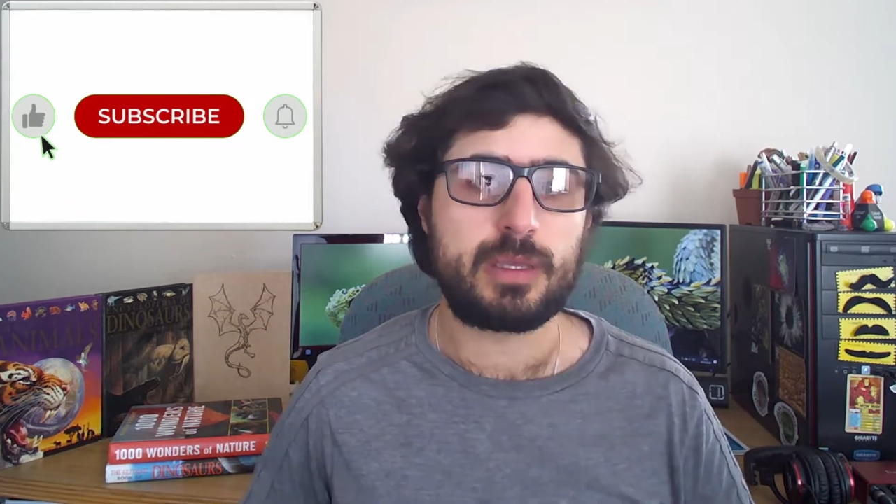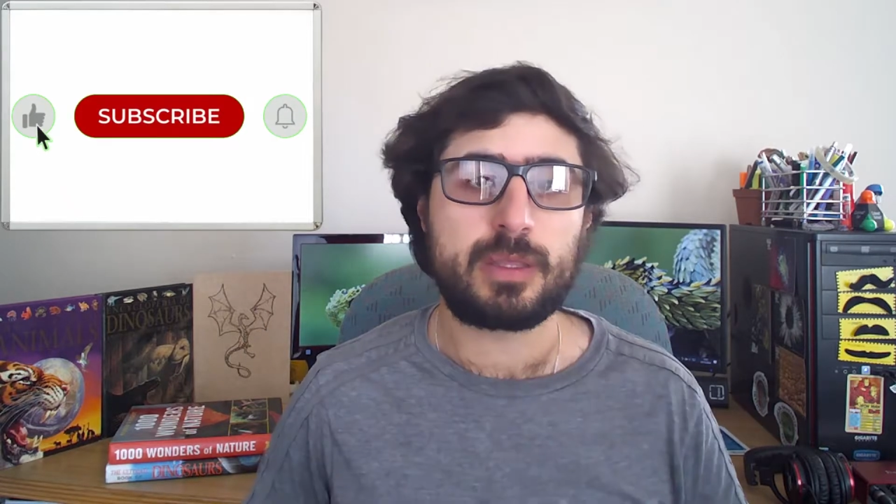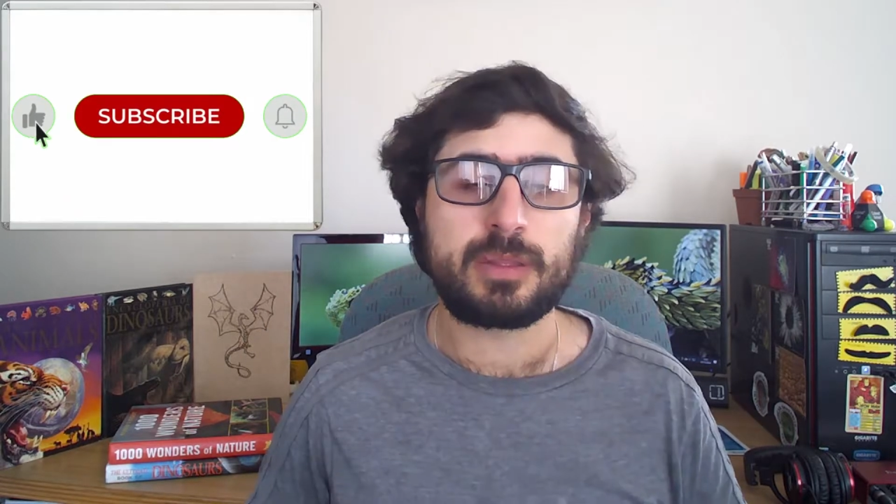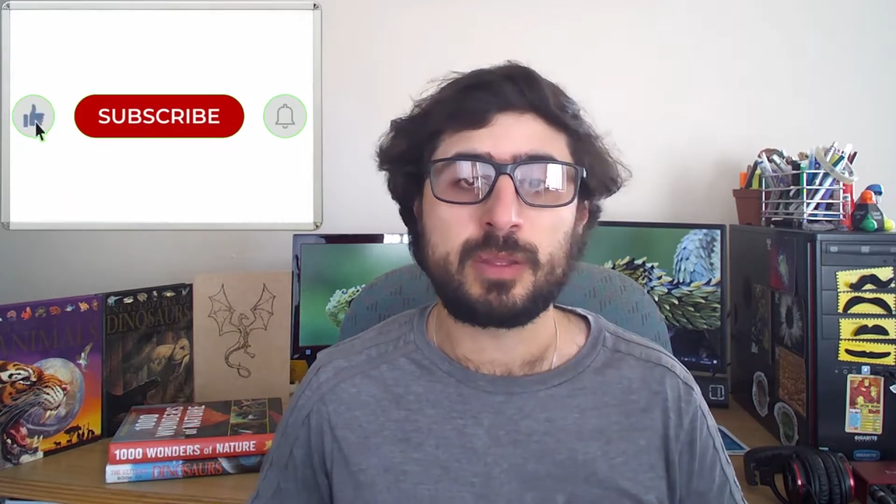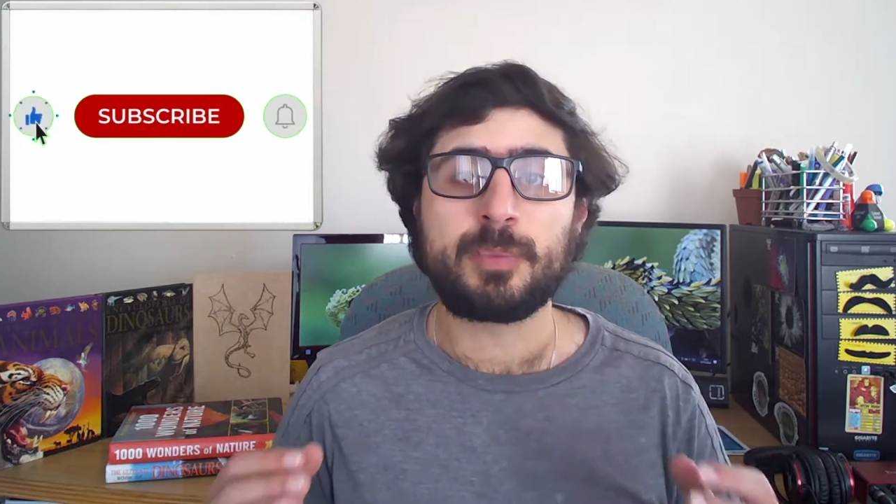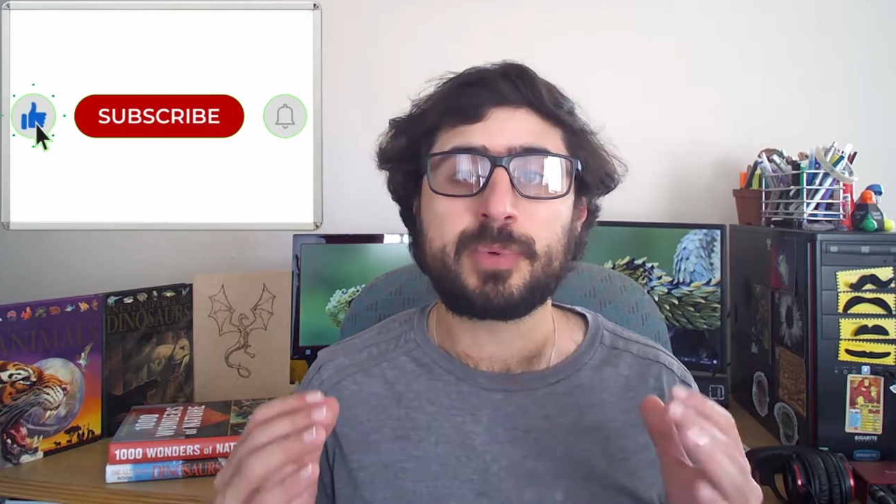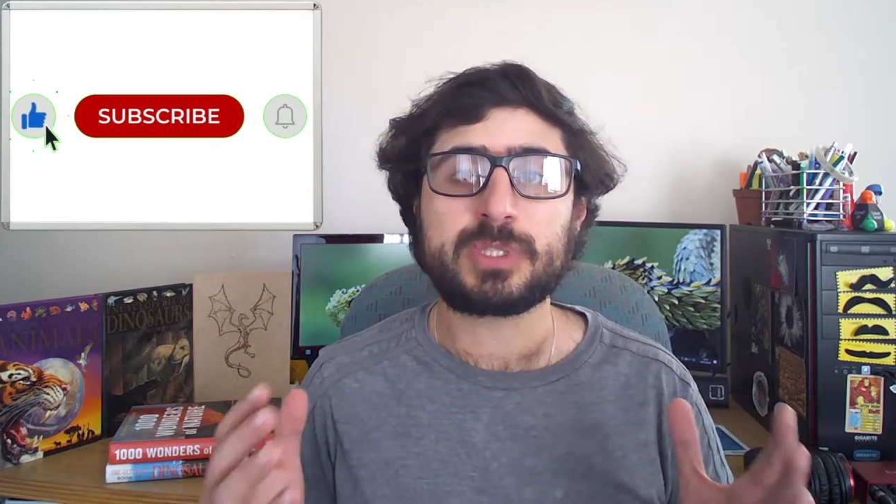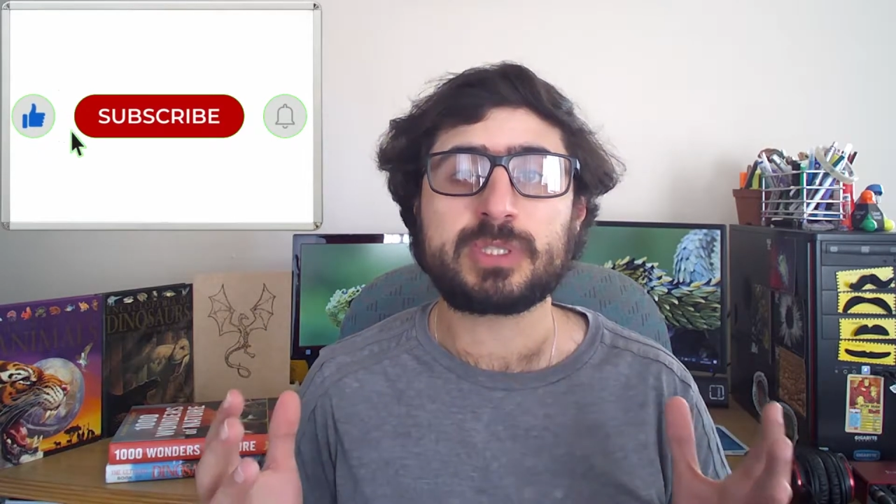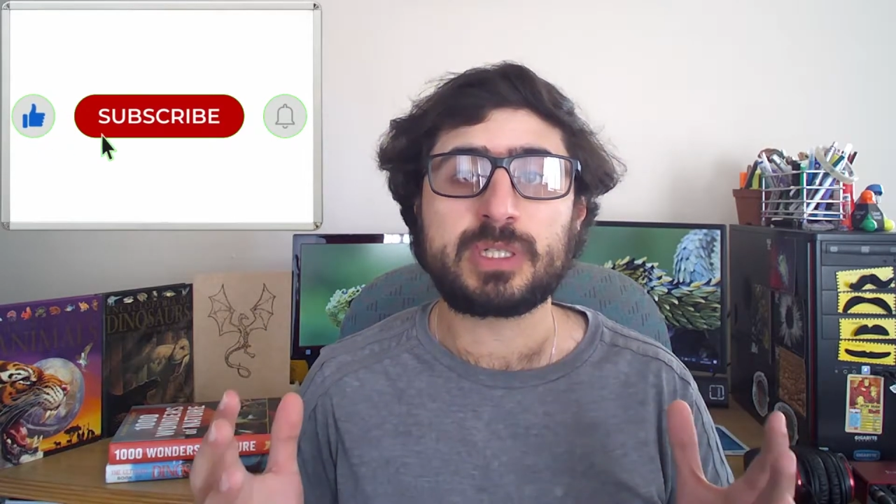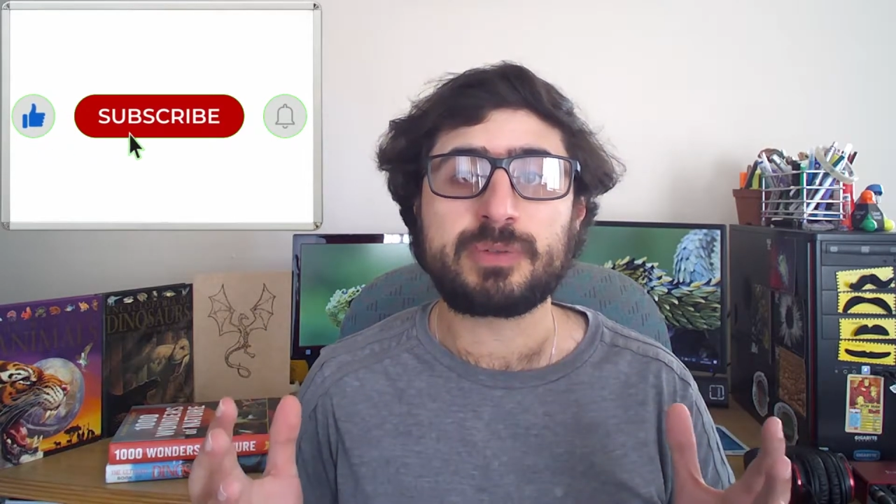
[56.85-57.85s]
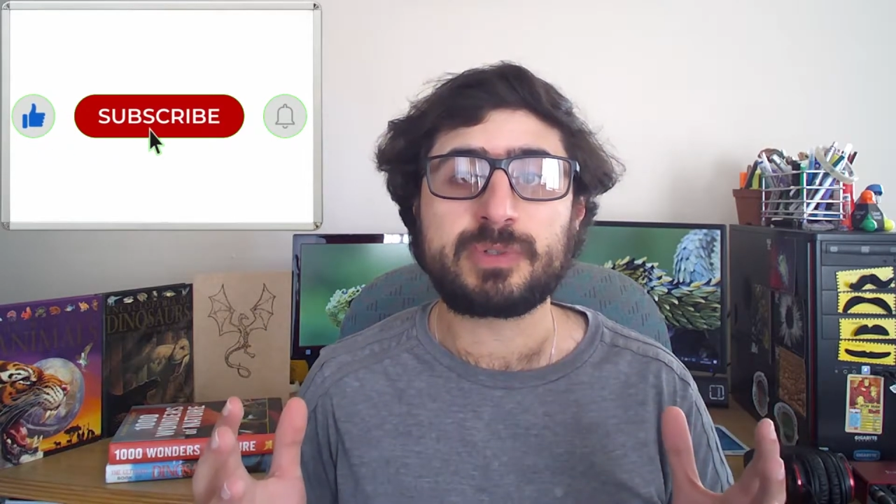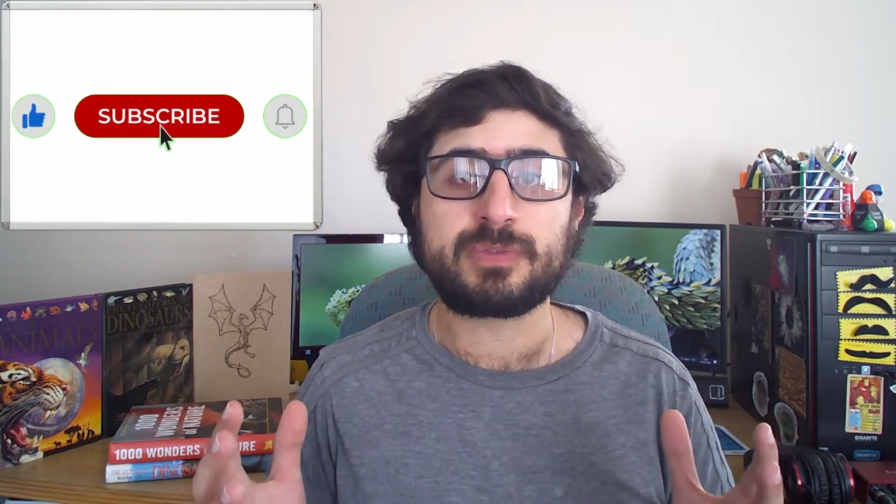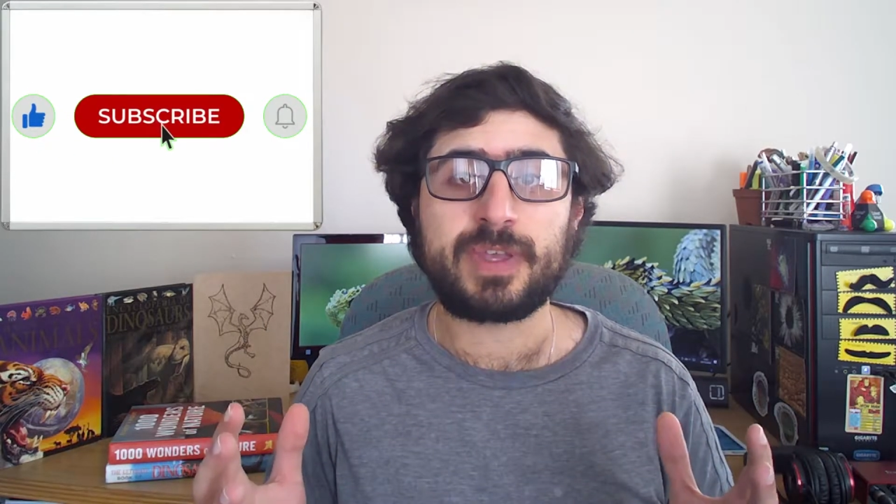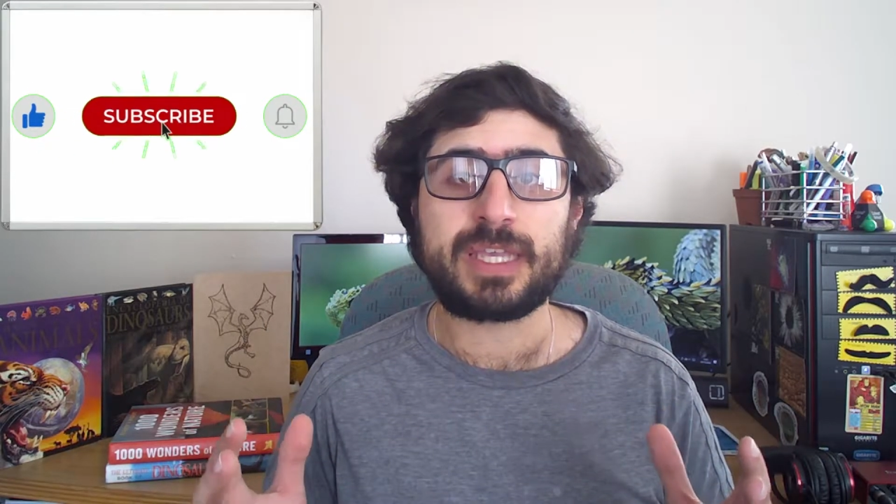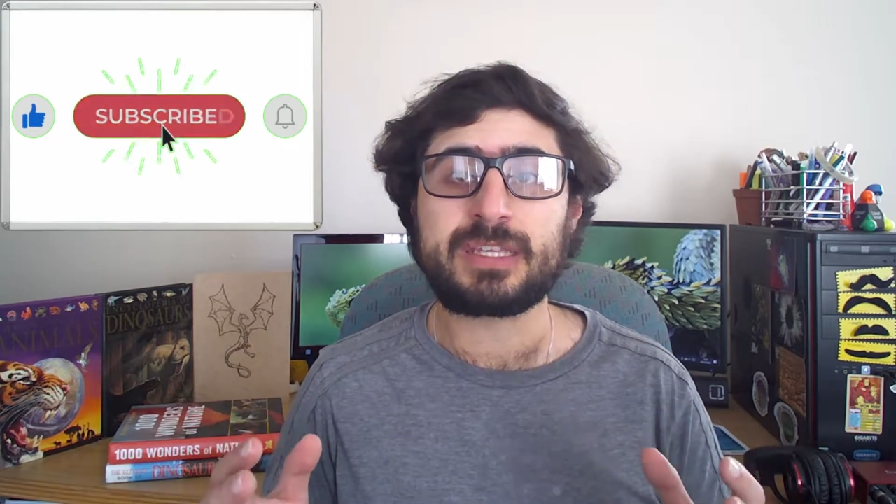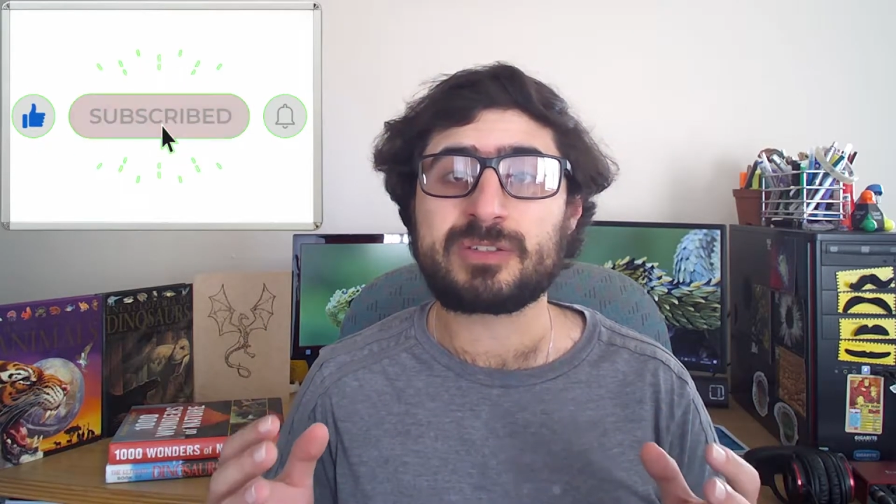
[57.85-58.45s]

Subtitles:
The opistoglyphous fang is